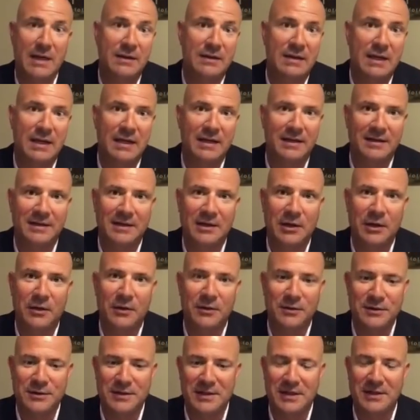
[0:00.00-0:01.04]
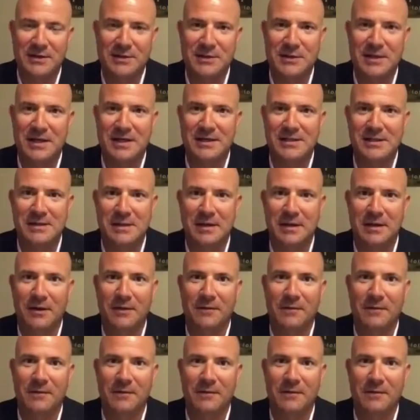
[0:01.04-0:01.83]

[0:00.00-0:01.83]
I think, there's that sign.